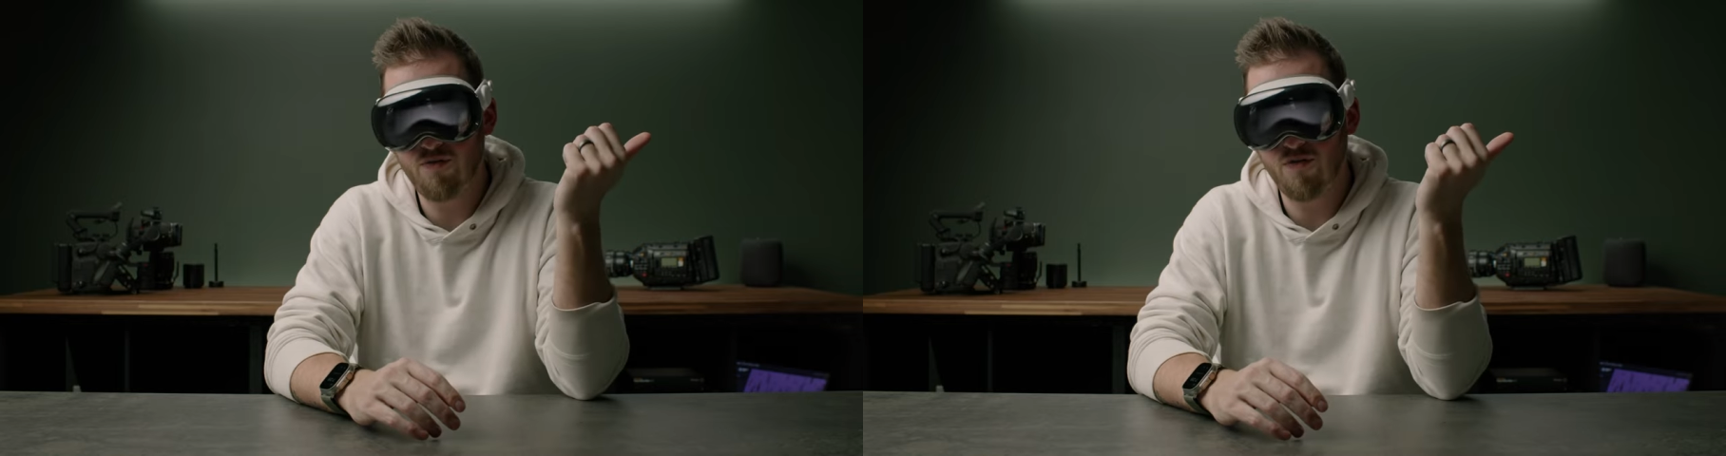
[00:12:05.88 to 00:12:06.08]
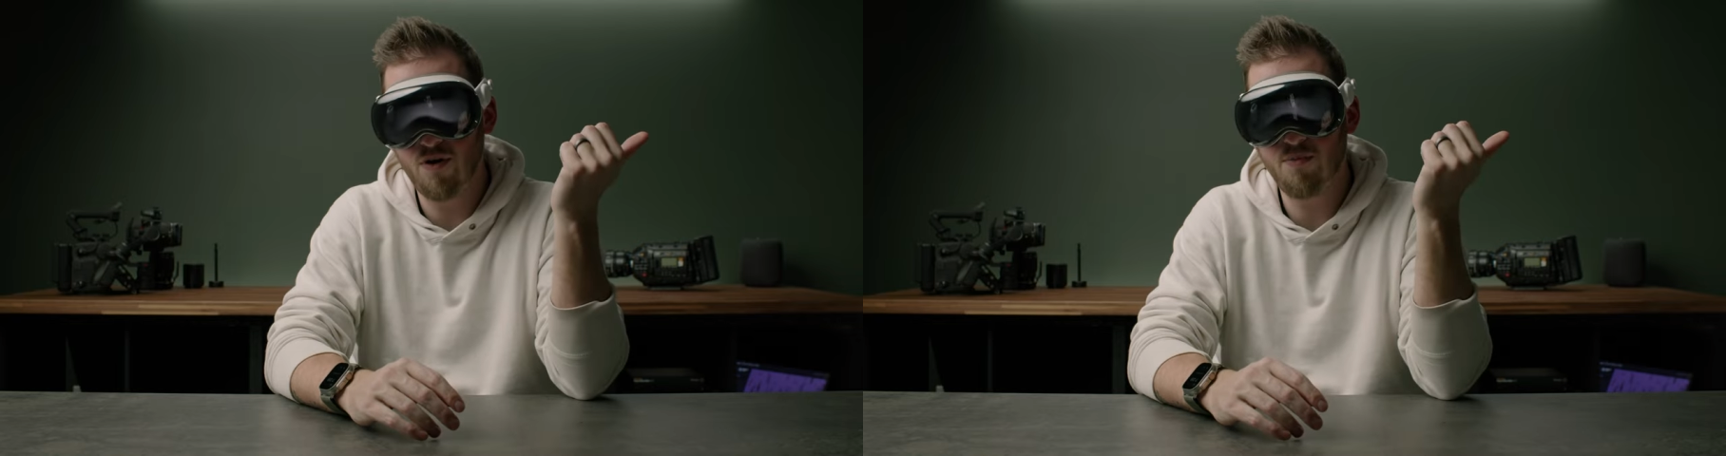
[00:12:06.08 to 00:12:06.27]

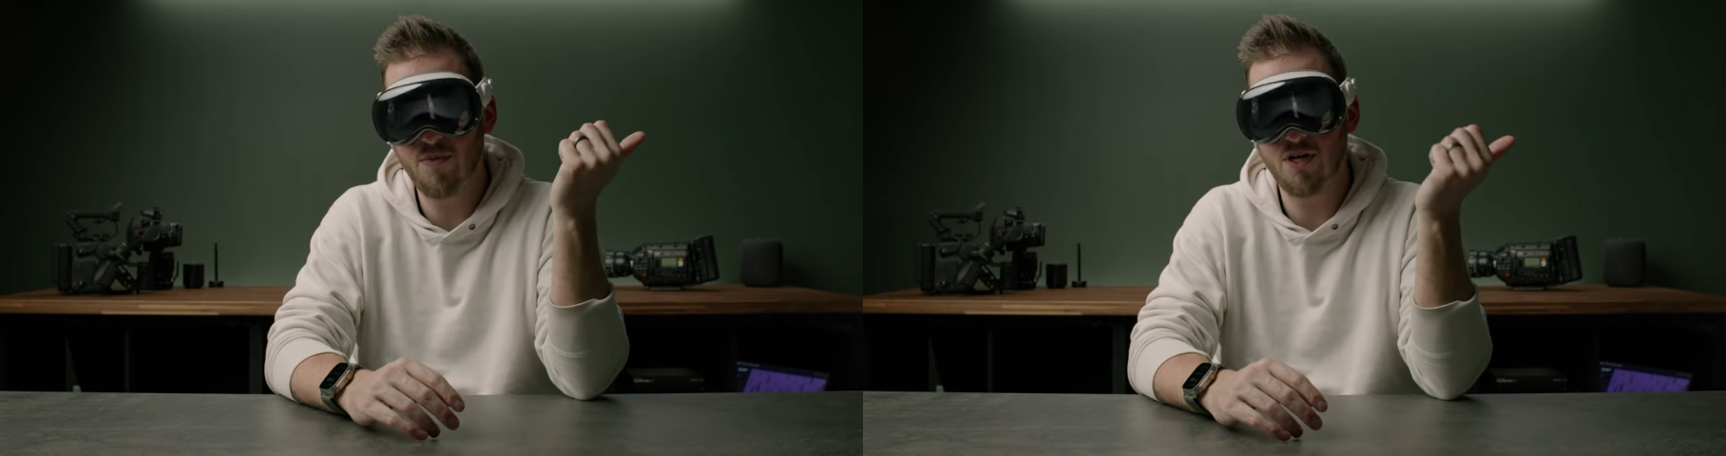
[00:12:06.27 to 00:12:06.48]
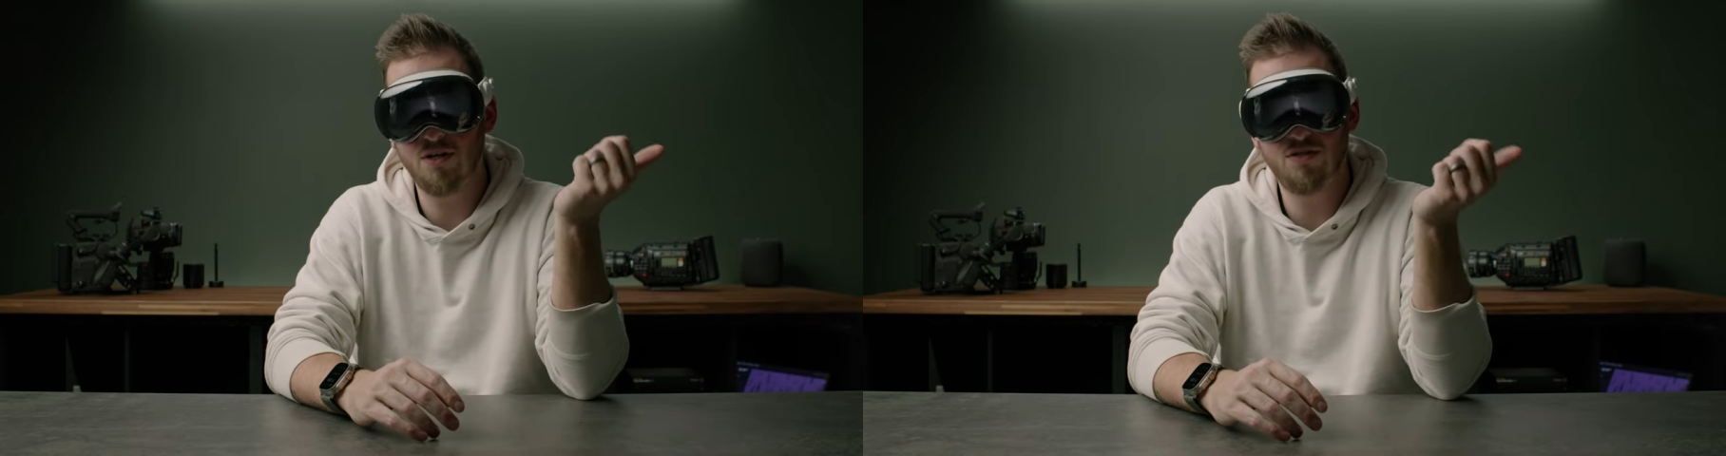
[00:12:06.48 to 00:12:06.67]
from
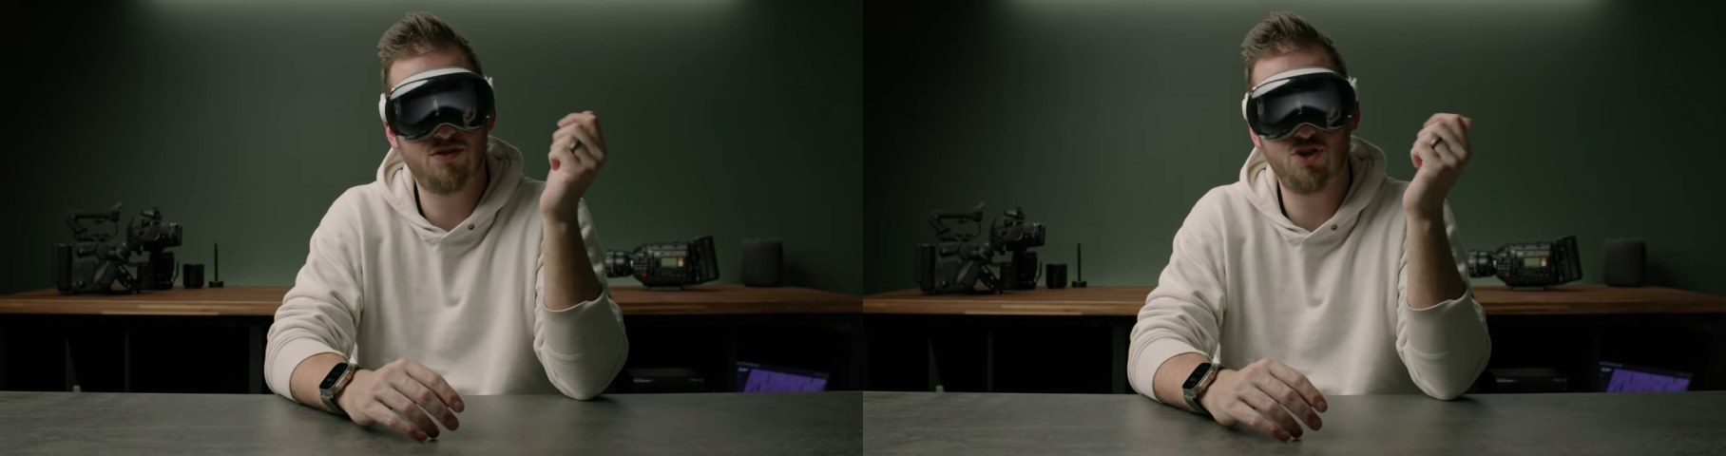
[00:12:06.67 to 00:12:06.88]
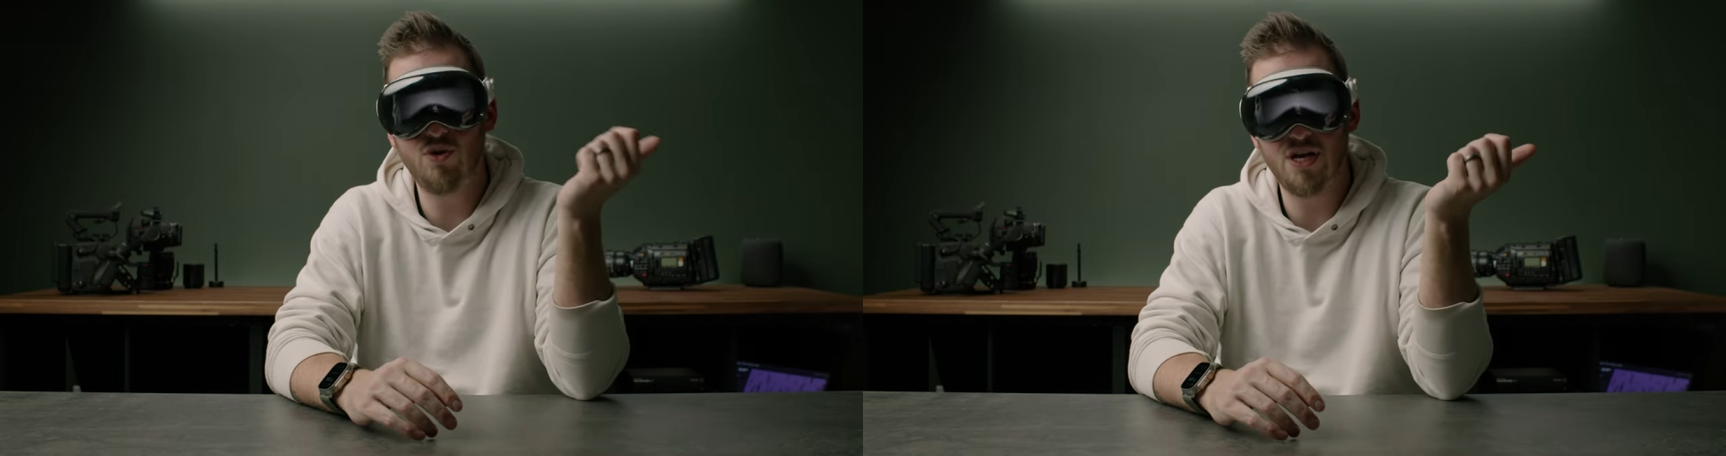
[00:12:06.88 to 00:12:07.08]
uh,
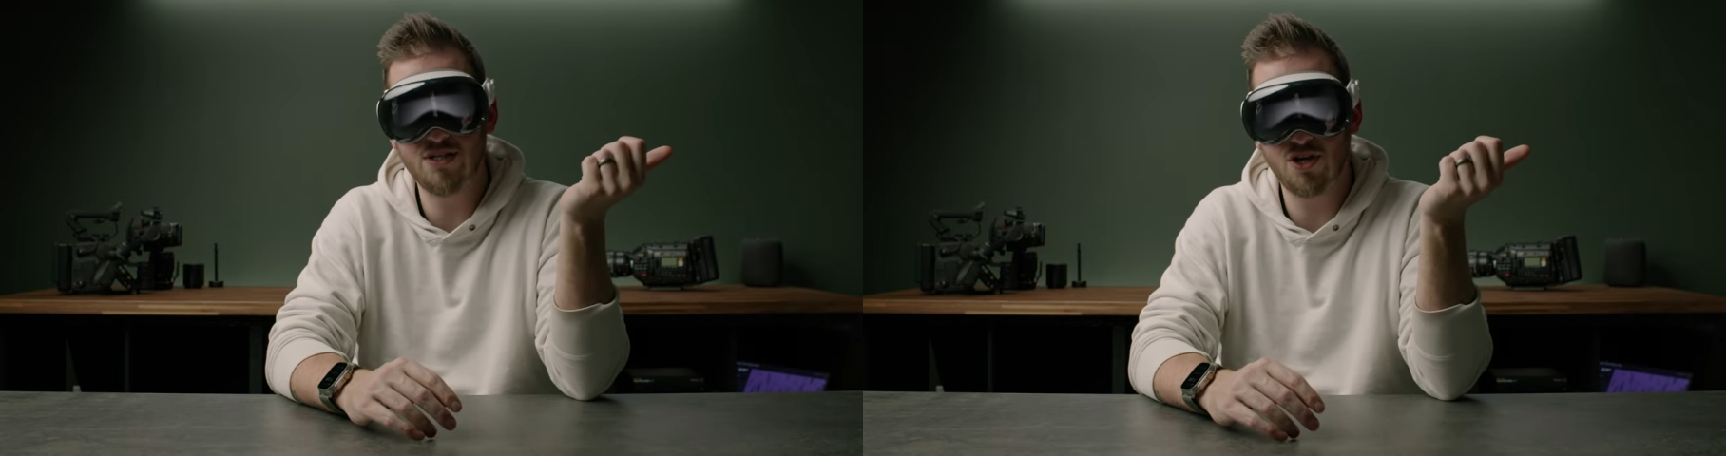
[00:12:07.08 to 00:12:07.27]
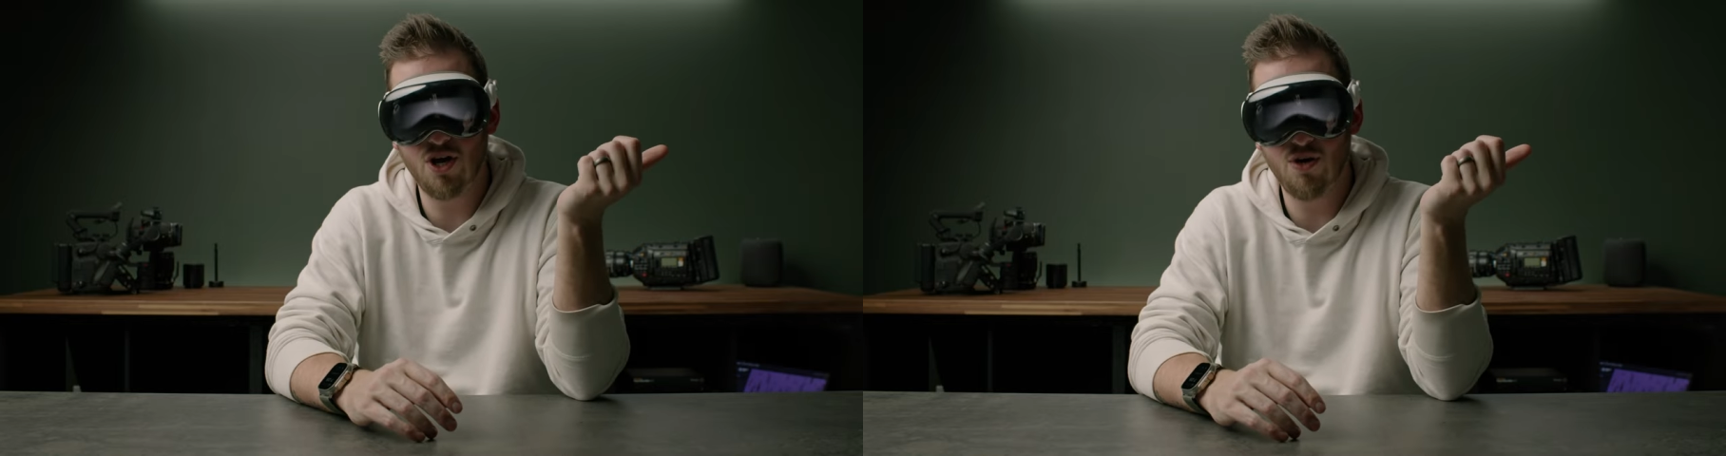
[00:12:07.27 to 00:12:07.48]
two
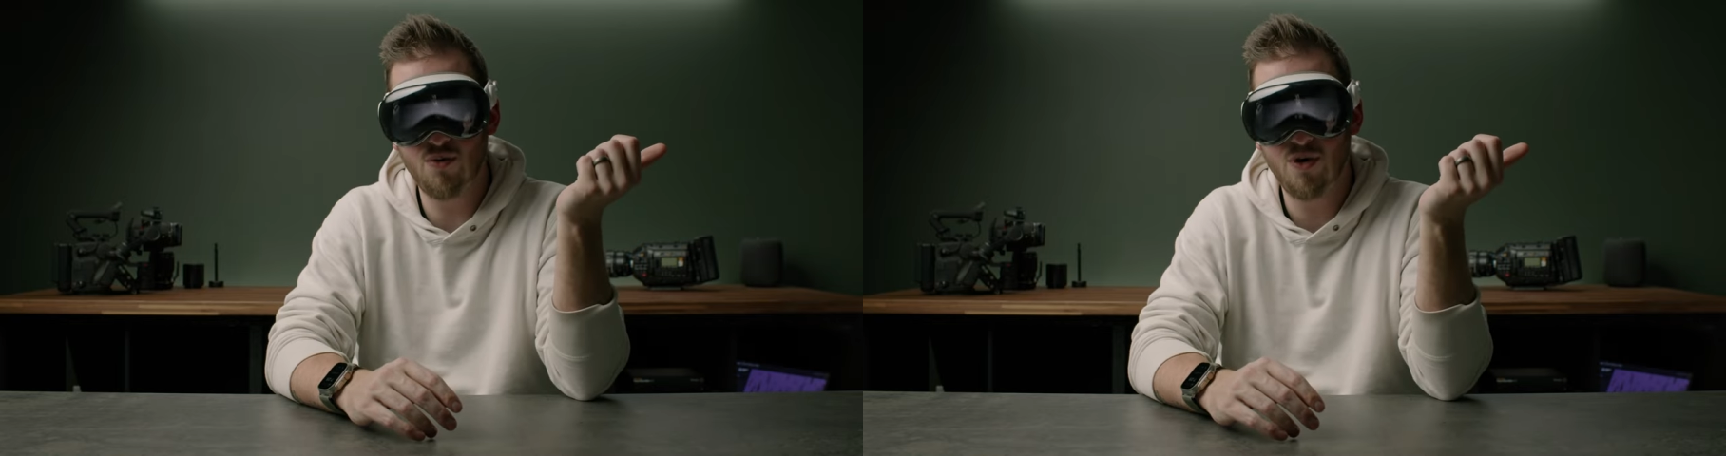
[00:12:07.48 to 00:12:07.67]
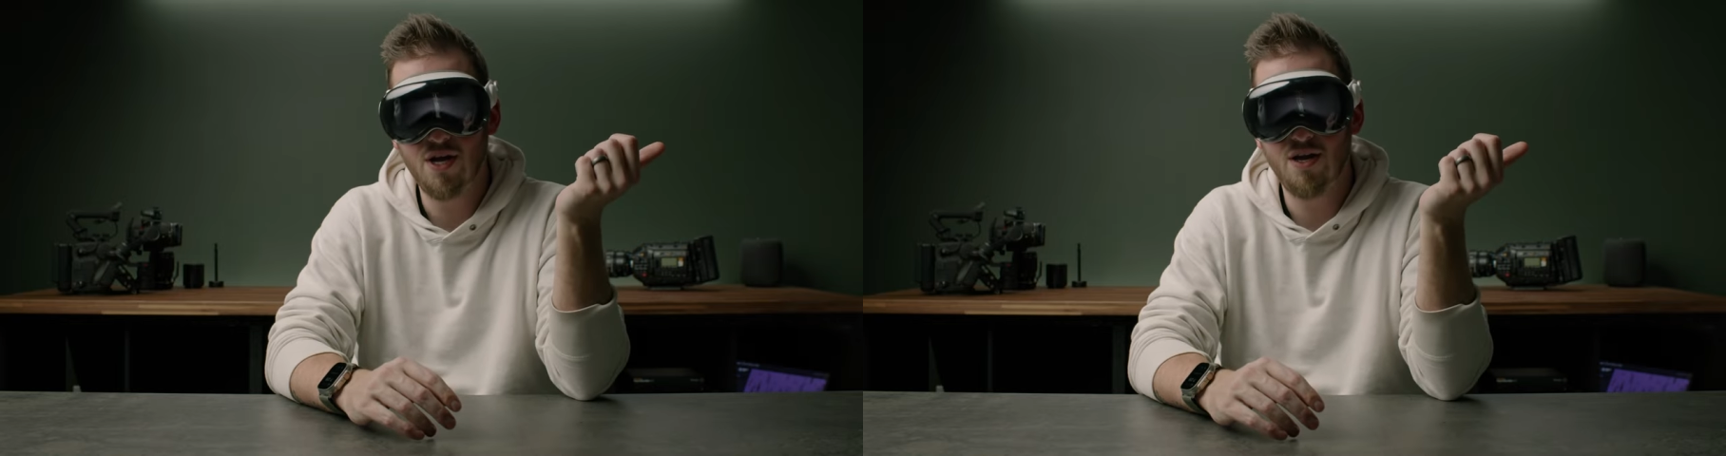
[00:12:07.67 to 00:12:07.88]
days ago,